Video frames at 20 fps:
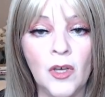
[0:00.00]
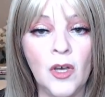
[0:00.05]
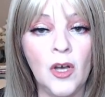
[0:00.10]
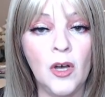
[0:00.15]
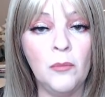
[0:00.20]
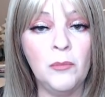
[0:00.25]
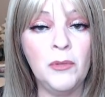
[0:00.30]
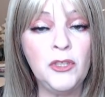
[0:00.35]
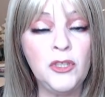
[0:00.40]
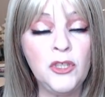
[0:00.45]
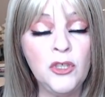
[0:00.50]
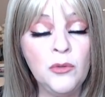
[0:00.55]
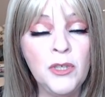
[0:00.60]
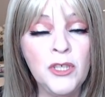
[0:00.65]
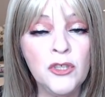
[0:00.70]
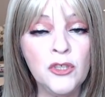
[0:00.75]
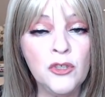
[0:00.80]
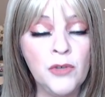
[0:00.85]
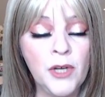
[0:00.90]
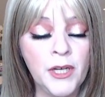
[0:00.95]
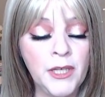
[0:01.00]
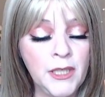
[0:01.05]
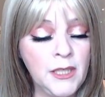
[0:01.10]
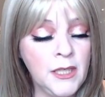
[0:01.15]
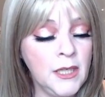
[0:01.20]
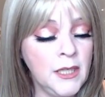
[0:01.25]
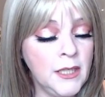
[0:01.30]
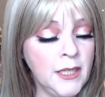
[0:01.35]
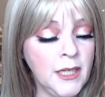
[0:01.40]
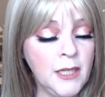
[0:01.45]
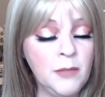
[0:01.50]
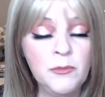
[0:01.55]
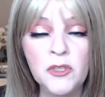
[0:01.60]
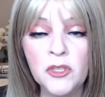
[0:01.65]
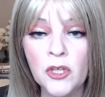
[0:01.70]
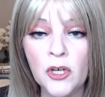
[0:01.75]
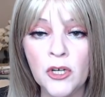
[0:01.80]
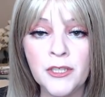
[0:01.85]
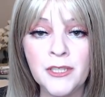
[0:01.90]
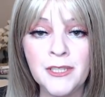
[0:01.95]
But to his credit,
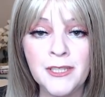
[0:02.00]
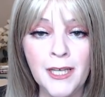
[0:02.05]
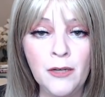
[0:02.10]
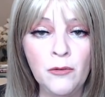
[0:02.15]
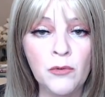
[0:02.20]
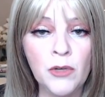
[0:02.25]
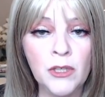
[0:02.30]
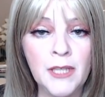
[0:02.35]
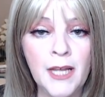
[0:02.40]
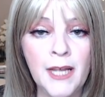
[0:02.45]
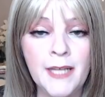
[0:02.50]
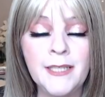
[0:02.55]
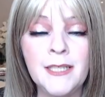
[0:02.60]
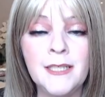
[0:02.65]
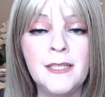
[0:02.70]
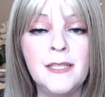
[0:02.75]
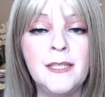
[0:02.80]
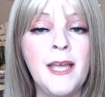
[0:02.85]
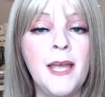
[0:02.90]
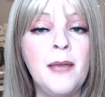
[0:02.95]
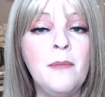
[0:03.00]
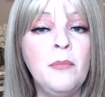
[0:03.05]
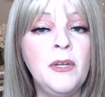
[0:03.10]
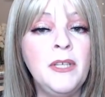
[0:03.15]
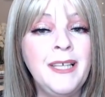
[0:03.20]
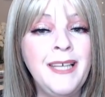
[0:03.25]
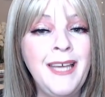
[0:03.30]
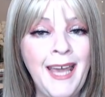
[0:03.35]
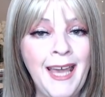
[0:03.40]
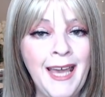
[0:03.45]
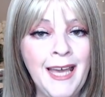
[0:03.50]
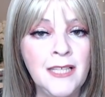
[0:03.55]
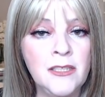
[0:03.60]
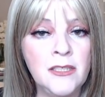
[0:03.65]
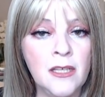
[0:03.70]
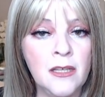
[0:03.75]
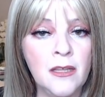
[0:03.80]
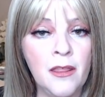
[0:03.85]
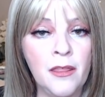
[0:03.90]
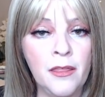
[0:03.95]
Keemstar did relent and say, But can't
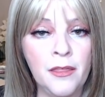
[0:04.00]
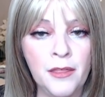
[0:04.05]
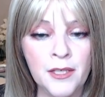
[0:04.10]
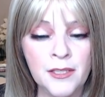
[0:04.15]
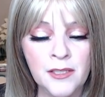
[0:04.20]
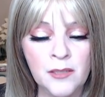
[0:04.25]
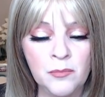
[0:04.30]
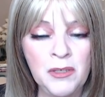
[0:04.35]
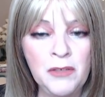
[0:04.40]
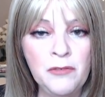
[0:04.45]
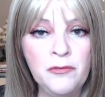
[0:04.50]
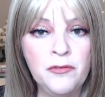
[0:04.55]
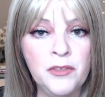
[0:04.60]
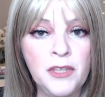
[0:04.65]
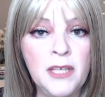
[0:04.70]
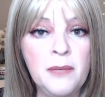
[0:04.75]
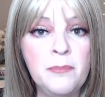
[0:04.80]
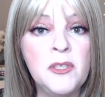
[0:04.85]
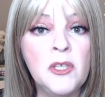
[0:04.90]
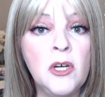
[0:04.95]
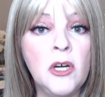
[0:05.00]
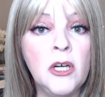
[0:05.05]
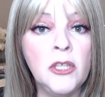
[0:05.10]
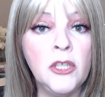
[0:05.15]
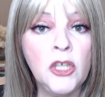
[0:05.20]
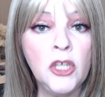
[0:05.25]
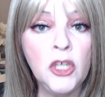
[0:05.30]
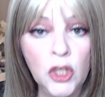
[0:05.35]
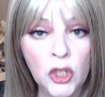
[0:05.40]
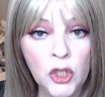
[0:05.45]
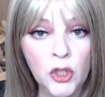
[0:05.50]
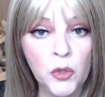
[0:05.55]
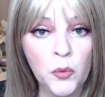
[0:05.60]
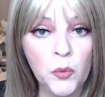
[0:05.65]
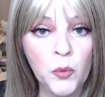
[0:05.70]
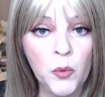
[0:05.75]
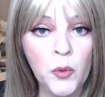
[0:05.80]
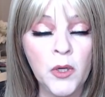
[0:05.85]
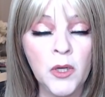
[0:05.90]
this be flipped on you?